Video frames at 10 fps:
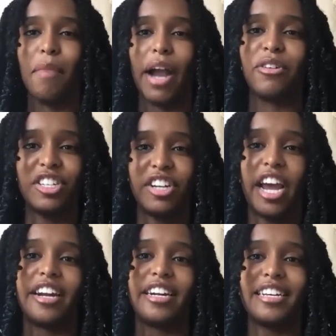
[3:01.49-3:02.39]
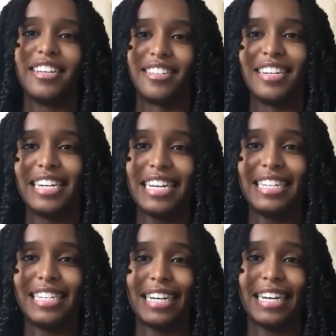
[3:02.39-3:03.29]
my Christianity doesn't
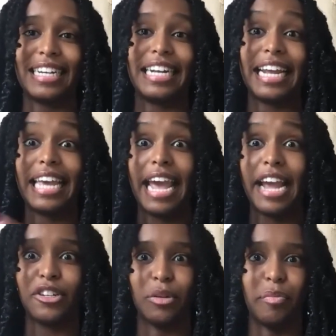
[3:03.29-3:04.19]
need to negate